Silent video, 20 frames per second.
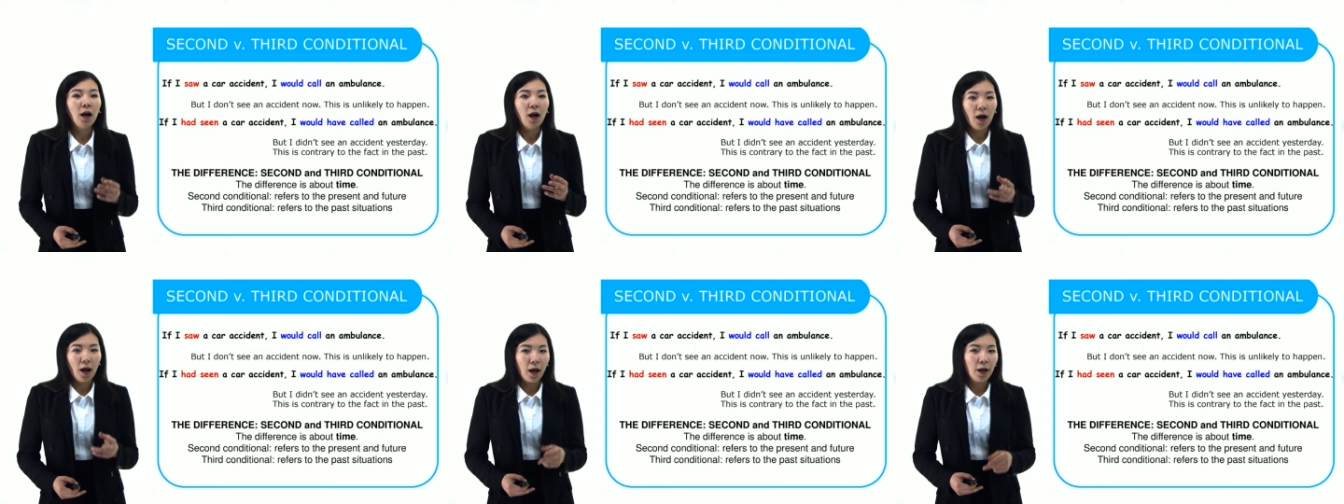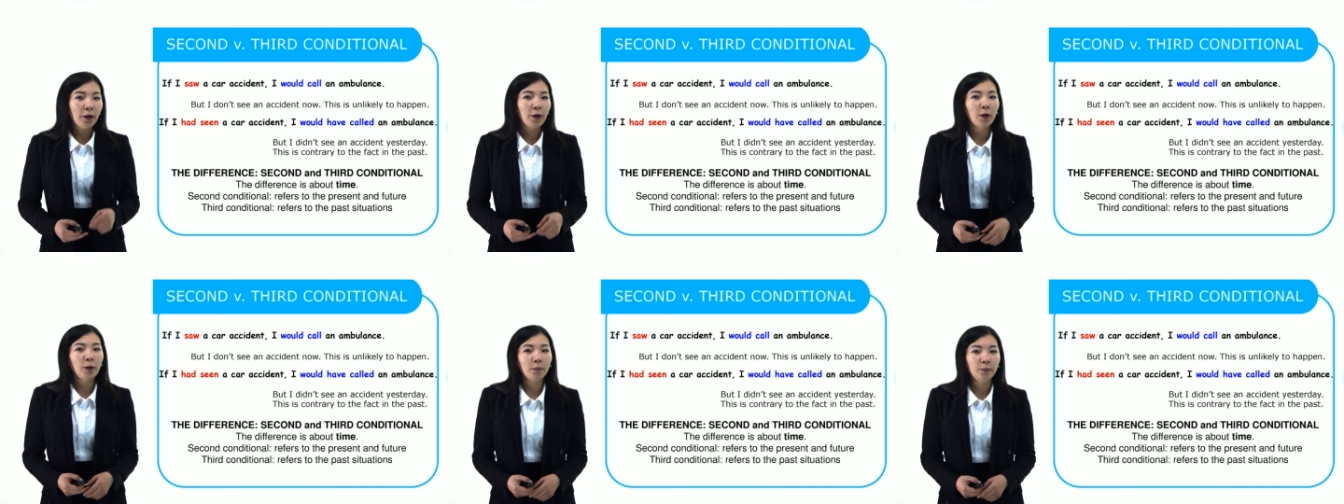I
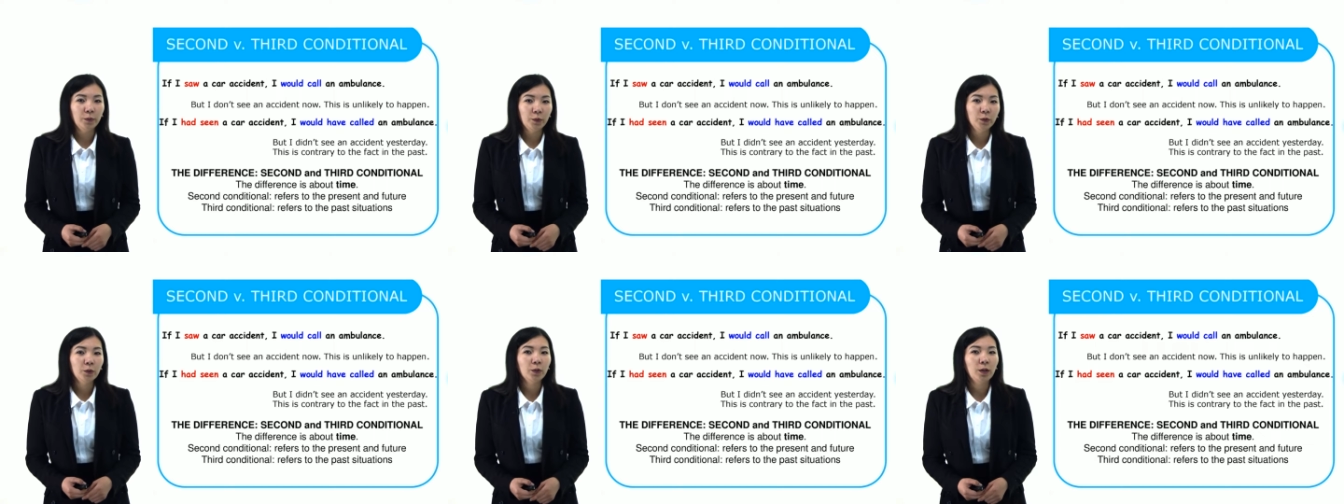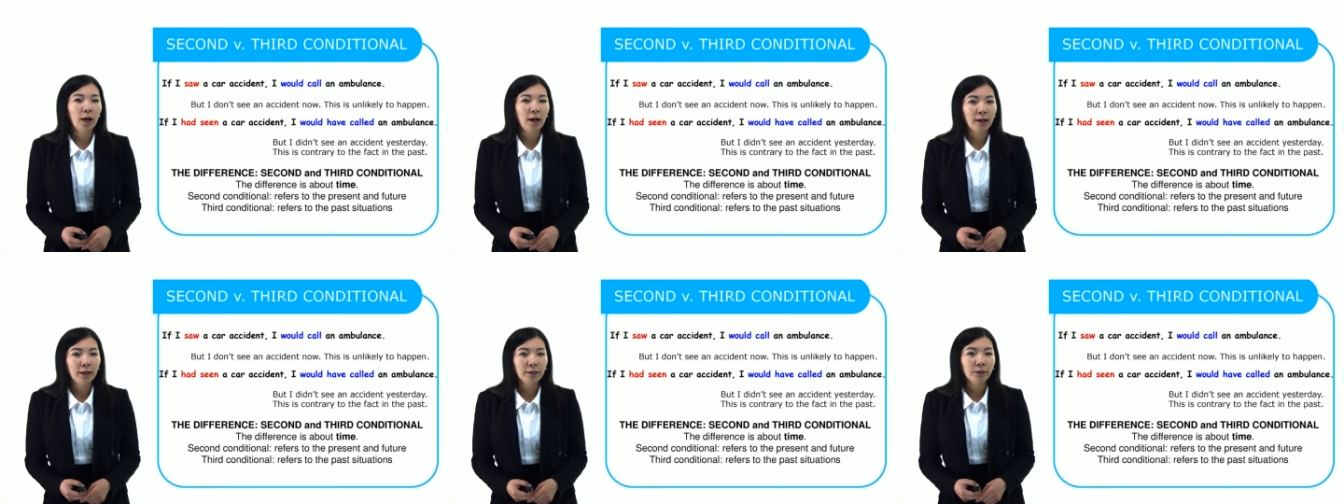hope you
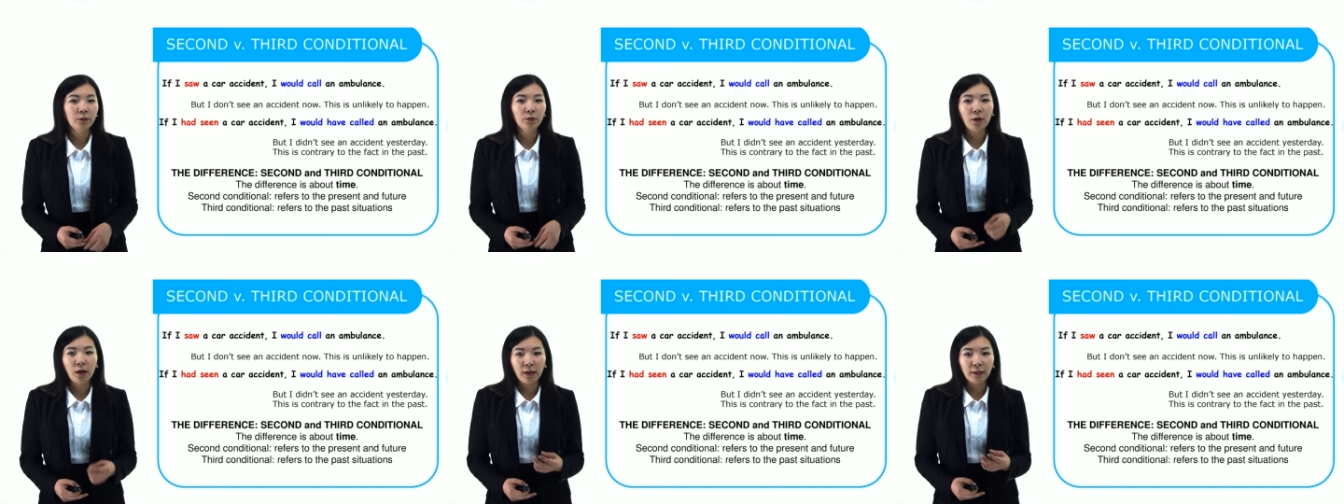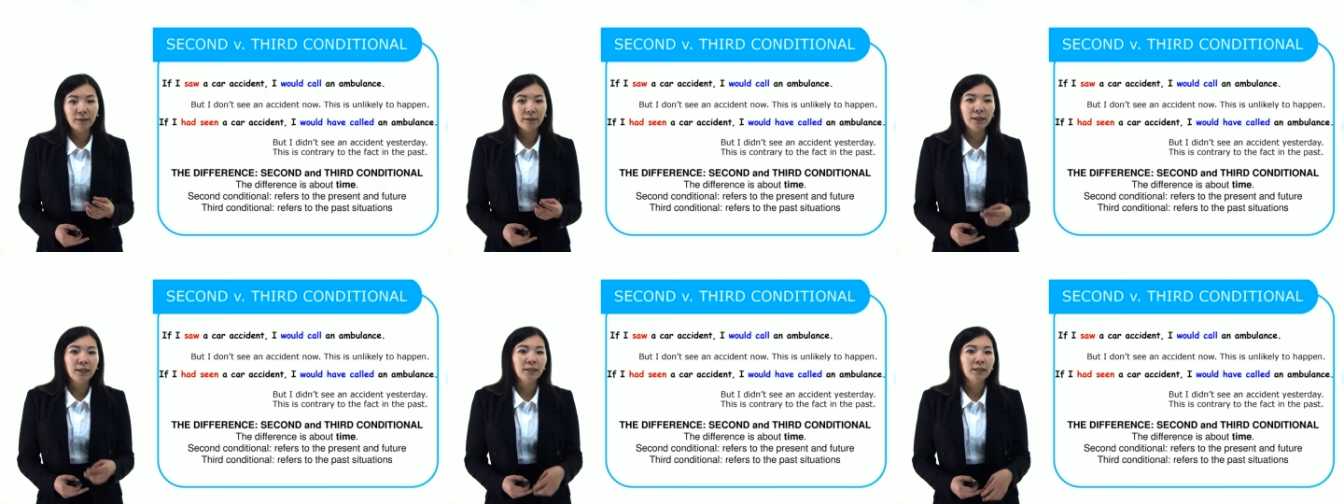
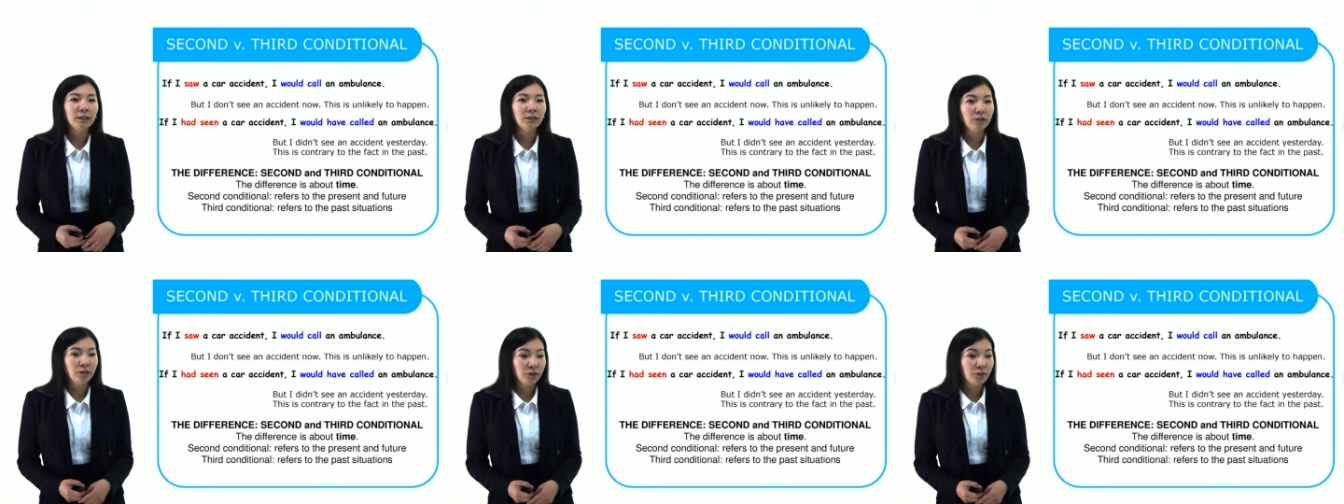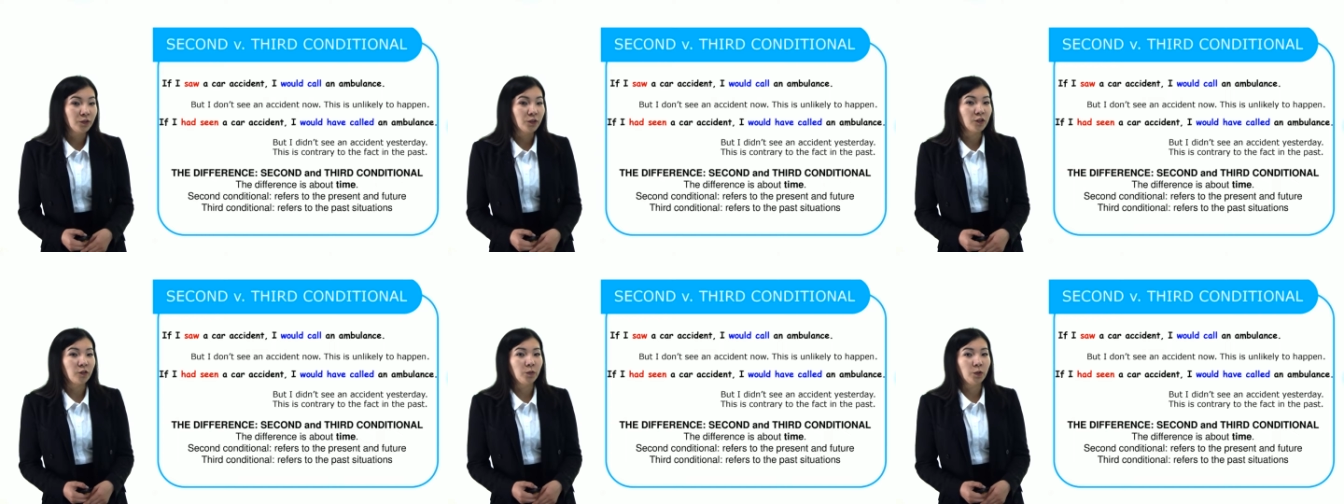guys get the
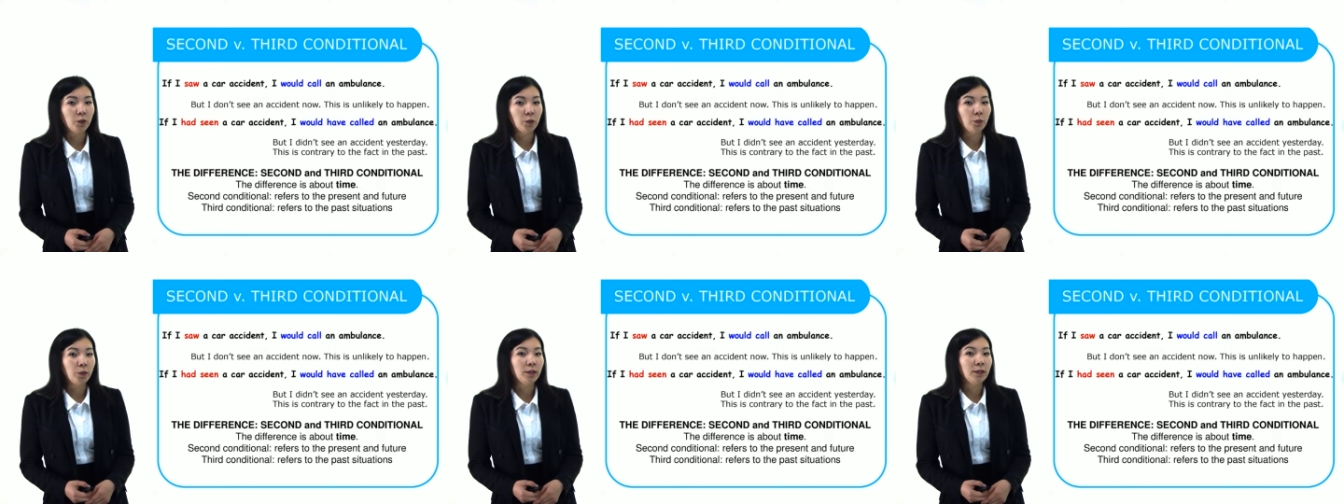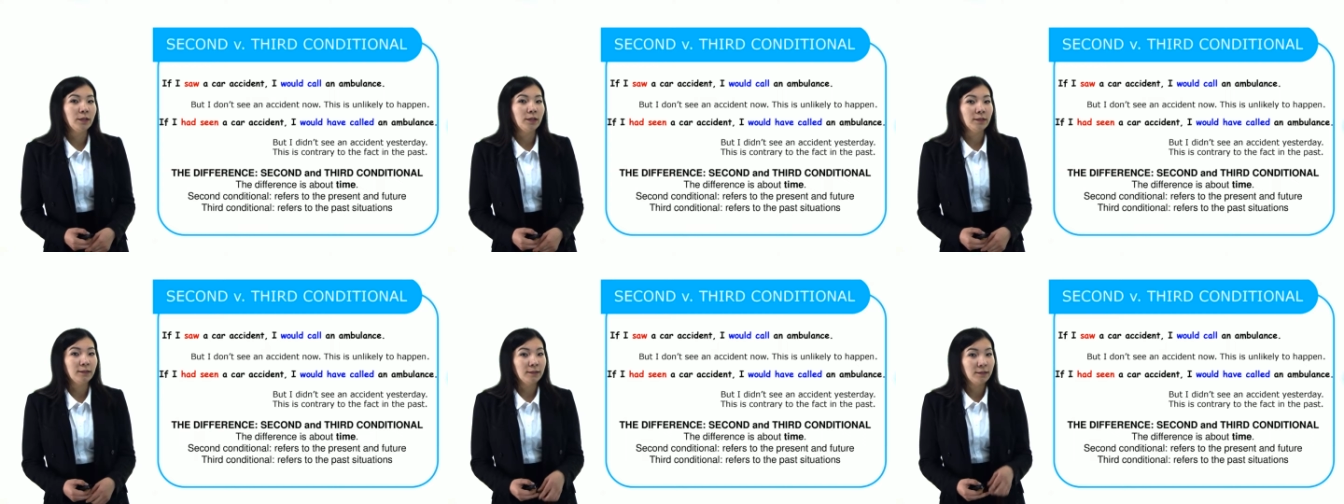difference between
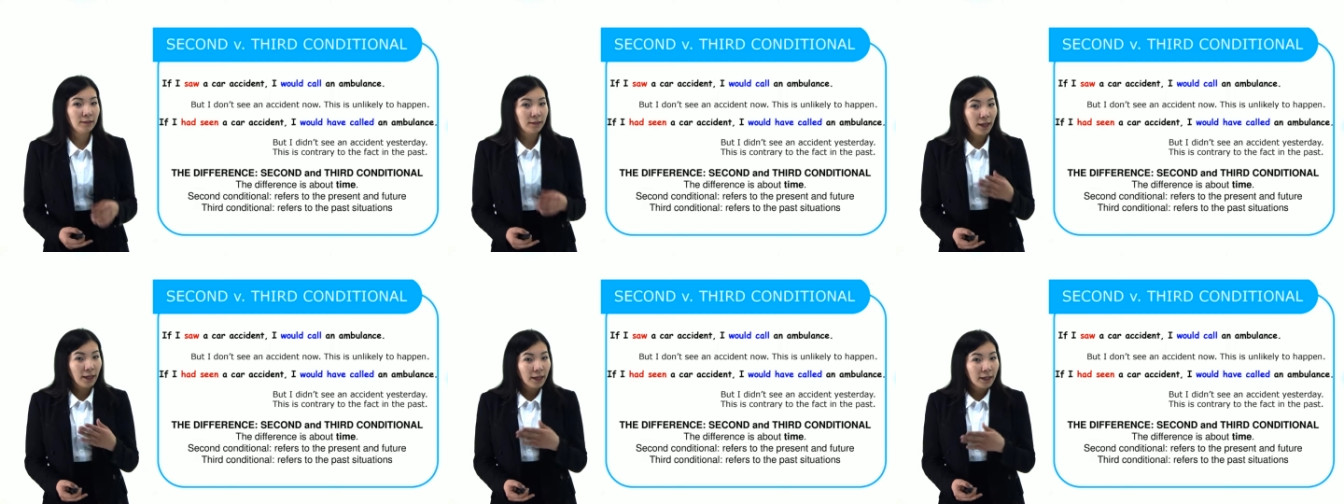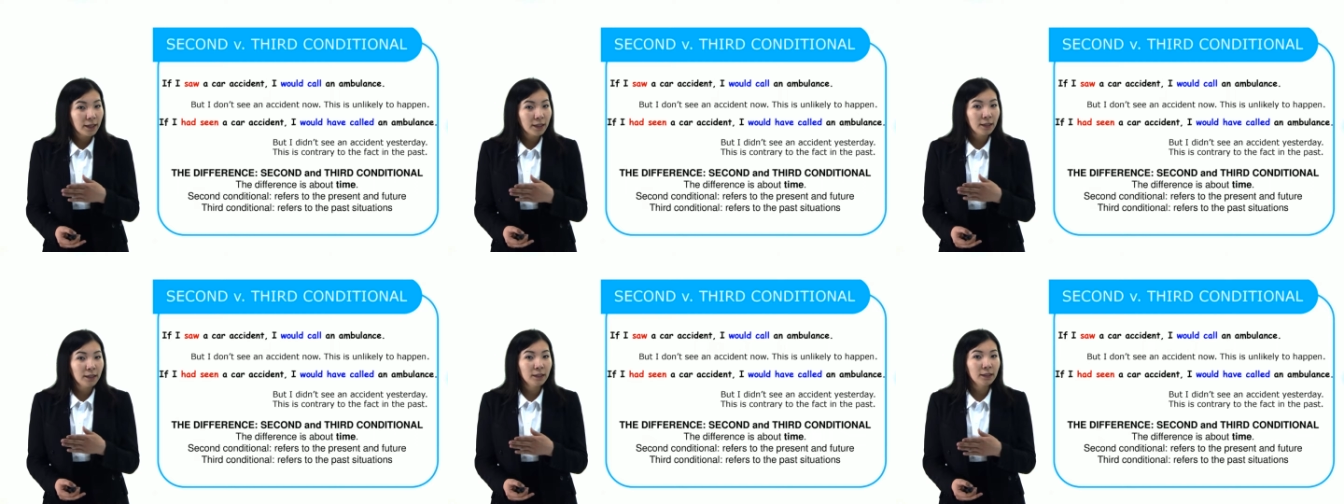the
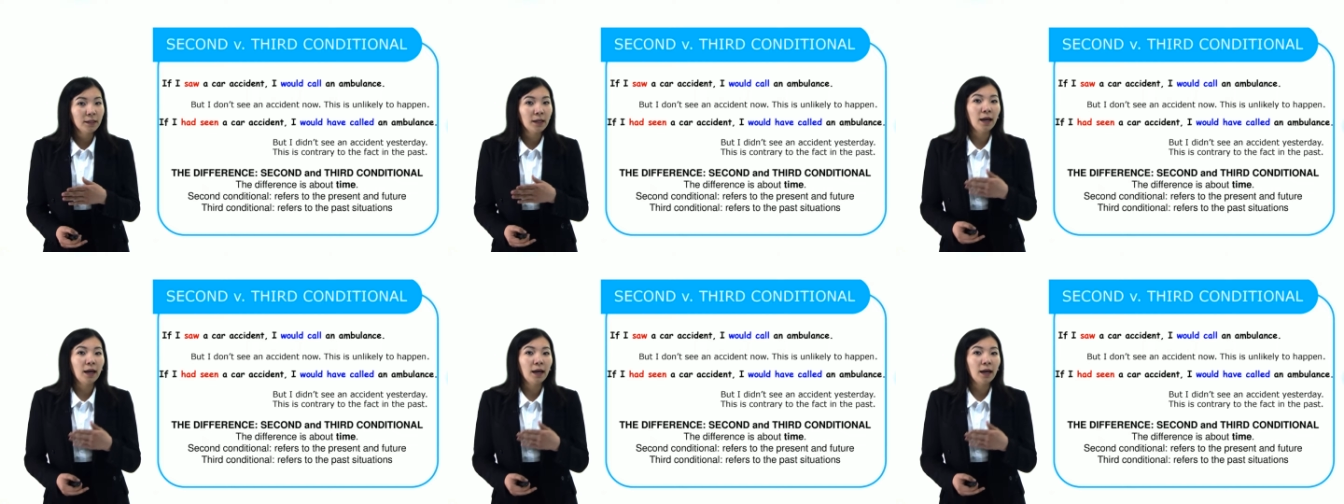second